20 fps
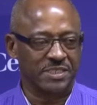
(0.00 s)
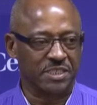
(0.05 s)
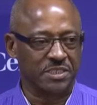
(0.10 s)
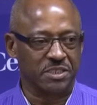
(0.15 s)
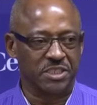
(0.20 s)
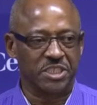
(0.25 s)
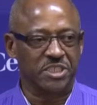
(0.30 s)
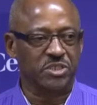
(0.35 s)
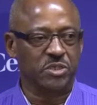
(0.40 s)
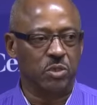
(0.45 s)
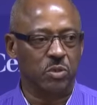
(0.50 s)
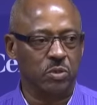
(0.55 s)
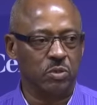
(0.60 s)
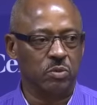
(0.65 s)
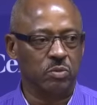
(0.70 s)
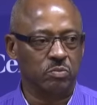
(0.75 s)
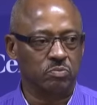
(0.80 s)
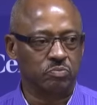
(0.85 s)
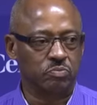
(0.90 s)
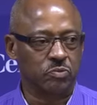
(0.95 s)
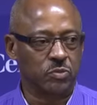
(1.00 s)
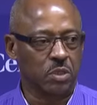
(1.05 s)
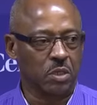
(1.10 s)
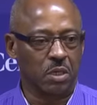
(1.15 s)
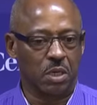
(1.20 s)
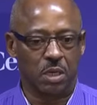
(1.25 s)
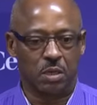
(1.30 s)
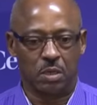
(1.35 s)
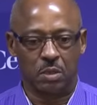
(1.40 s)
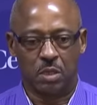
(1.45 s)
SEC school
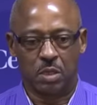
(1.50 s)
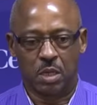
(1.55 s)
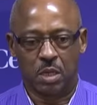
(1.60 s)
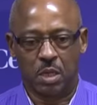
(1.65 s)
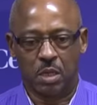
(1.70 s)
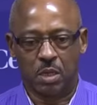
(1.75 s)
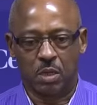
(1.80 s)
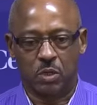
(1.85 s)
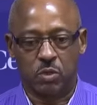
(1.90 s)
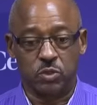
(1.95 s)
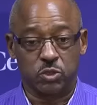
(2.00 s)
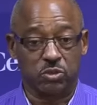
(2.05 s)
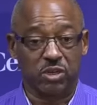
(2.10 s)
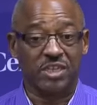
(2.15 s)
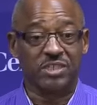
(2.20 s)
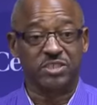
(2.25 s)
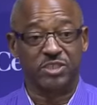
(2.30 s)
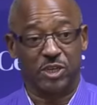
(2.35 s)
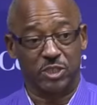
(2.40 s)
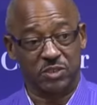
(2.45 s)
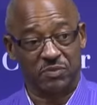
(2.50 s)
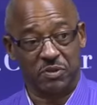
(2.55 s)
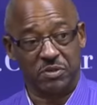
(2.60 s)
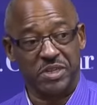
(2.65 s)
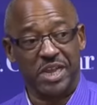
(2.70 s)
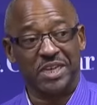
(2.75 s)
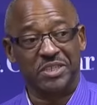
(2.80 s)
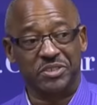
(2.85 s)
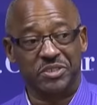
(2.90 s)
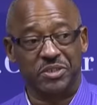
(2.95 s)
who's on our schedule for
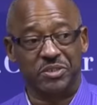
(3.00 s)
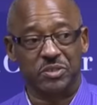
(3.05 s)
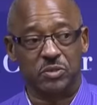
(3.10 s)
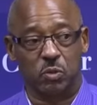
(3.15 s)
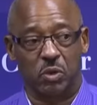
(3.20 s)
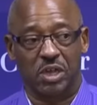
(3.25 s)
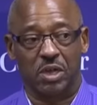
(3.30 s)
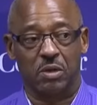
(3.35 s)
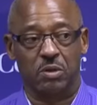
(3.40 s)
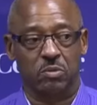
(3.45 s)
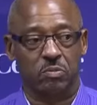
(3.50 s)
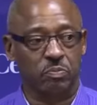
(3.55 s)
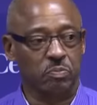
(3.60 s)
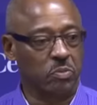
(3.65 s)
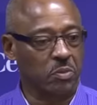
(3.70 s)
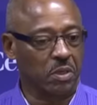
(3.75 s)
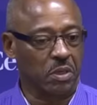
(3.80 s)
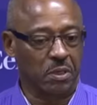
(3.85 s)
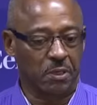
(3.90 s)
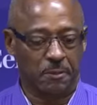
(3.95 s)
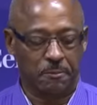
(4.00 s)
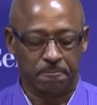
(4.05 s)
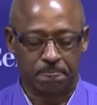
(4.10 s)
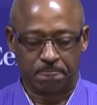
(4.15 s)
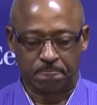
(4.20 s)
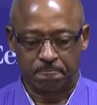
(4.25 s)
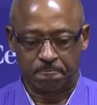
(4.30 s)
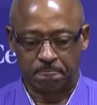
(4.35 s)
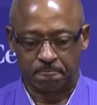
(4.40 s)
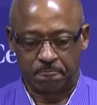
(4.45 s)
next year as well.
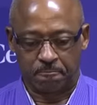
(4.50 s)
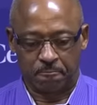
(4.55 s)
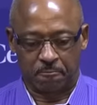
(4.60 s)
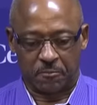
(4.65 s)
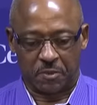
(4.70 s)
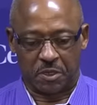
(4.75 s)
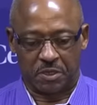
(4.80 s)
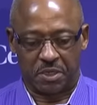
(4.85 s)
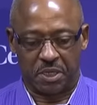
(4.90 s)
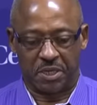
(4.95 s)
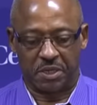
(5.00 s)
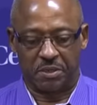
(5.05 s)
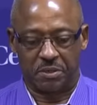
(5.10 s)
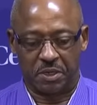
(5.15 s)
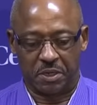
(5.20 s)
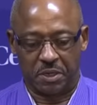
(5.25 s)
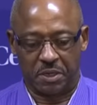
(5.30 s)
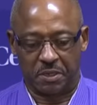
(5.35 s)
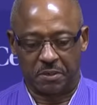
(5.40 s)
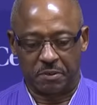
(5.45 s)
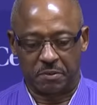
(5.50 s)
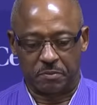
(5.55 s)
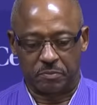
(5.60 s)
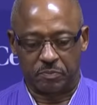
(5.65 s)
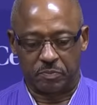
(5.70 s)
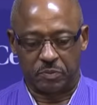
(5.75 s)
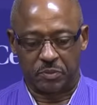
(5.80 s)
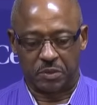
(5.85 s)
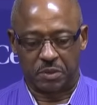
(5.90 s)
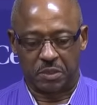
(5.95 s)
I
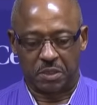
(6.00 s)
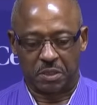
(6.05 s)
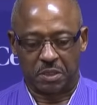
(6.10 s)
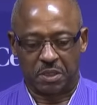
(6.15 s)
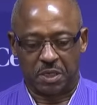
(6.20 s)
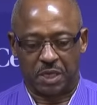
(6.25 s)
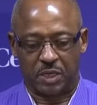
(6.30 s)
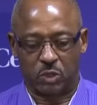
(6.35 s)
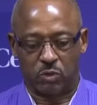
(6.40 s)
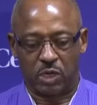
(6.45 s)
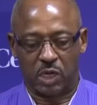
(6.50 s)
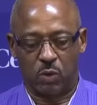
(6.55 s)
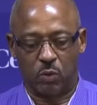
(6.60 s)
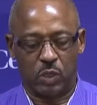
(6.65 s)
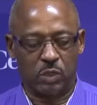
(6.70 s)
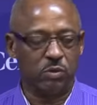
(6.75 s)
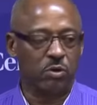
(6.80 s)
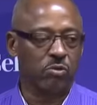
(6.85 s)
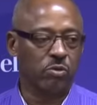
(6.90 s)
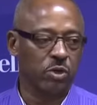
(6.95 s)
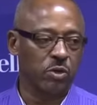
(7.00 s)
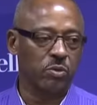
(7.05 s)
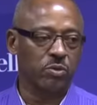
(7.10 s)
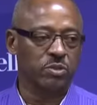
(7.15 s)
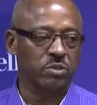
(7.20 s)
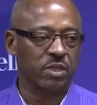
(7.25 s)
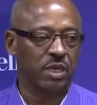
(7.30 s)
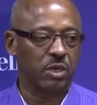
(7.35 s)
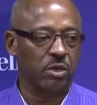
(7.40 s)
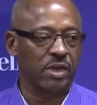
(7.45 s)
know how Will
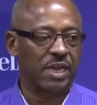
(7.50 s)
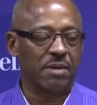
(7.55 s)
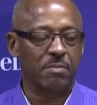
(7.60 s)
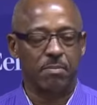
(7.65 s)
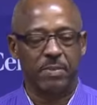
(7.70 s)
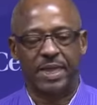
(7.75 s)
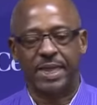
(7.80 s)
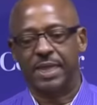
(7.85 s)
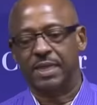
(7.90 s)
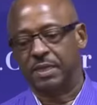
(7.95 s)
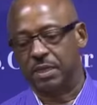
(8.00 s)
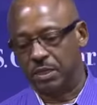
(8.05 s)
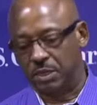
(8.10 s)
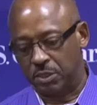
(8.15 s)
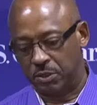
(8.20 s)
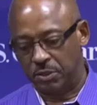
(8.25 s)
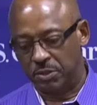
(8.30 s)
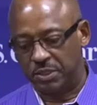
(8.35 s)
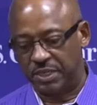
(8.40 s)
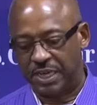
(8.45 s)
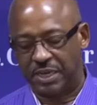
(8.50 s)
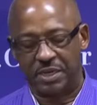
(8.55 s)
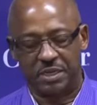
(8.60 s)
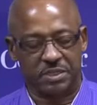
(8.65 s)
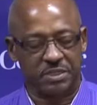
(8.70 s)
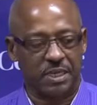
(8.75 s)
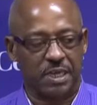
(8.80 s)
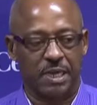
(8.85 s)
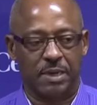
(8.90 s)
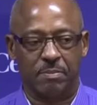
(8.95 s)
recruits. I know how Mac, who got the
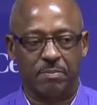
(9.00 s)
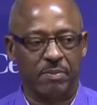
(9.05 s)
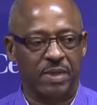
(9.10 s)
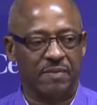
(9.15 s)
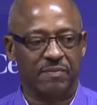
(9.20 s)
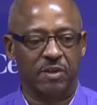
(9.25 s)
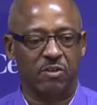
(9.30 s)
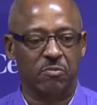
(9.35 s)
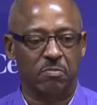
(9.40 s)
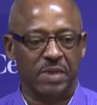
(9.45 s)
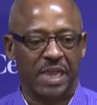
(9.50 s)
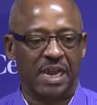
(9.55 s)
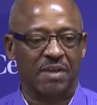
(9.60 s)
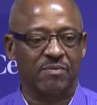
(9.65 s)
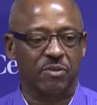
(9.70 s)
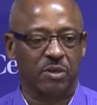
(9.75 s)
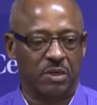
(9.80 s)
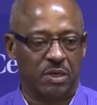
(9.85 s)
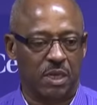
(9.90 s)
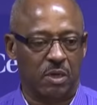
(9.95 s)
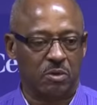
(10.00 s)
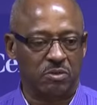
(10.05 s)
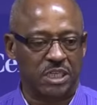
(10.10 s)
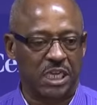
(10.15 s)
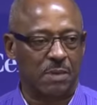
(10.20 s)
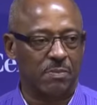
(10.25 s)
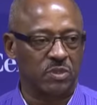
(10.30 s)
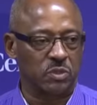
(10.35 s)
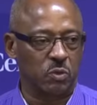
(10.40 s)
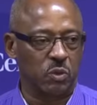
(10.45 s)
job. I've known Mac for a long
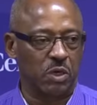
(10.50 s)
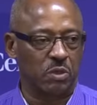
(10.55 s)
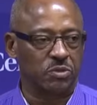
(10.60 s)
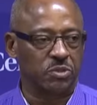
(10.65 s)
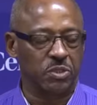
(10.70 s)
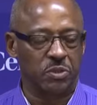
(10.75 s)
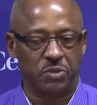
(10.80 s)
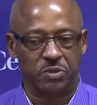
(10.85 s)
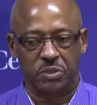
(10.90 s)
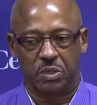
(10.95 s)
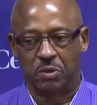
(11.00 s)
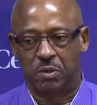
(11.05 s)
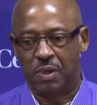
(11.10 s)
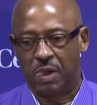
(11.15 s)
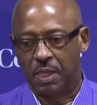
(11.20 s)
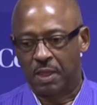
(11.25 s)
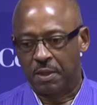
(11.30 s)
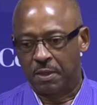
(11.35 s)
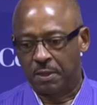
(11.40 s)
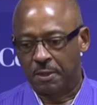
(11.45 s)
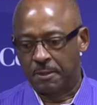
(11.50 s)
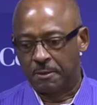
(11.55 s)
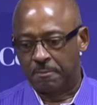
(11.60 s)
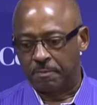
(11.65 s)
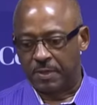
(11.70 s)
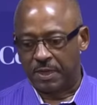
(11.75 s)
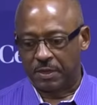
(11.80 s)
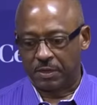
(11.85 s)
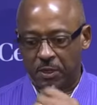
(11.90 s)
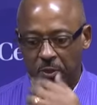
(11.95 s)
time as well, too. So
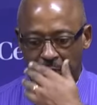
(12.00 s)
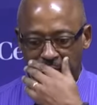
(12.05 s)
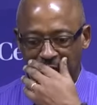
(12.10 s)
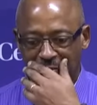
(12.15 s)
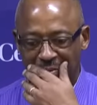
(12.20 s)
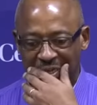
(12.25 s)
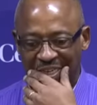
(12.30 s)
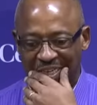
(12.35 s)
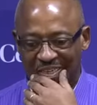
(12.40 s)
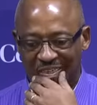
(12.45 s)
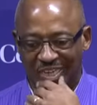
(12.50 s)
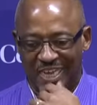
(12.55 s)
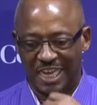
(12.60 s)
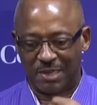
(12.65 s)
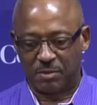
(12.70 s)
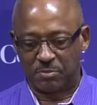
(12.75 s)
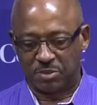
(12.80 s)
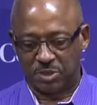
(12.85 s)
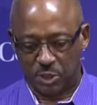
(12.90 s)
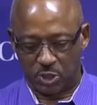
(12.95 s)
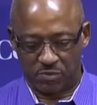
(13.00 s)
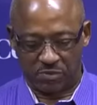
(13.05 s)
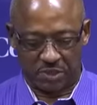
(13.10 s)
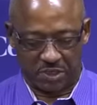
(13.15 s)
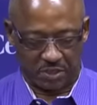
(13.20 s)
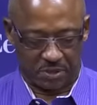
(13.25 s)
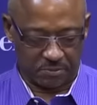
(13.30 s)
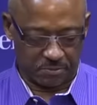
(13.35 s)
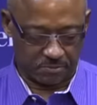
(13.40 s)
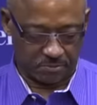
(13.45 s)
I know he'll be at the game
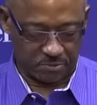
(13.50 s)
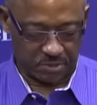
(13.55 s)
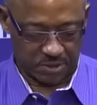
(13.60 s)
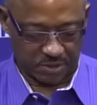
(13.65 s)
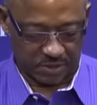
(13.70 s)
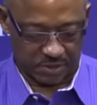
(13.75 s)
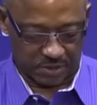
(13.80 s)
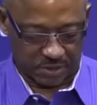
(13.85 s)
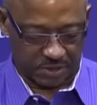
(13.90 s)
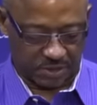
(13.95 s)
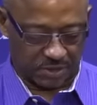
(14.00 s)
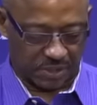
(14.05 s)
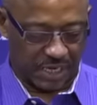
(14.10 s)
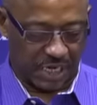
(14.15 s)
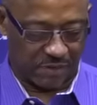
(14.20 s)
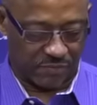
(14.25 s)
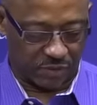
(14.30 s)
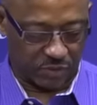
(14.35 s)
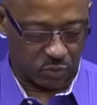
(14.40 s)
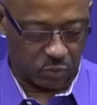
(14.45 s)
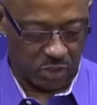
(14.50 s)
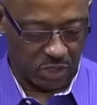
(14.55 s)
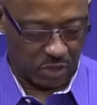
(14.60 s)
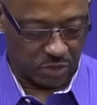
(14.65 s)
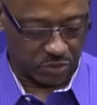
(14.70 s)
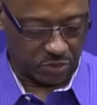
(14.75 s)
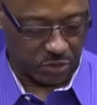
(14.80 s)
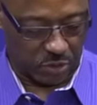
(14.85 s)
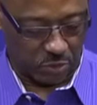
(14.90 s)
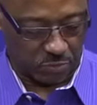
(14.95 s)
observing and the staff as
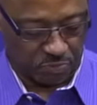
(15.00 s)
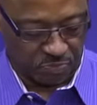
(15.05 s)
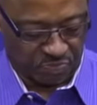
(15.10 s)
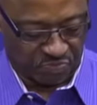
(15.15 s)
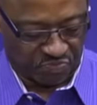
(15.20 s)
well. So.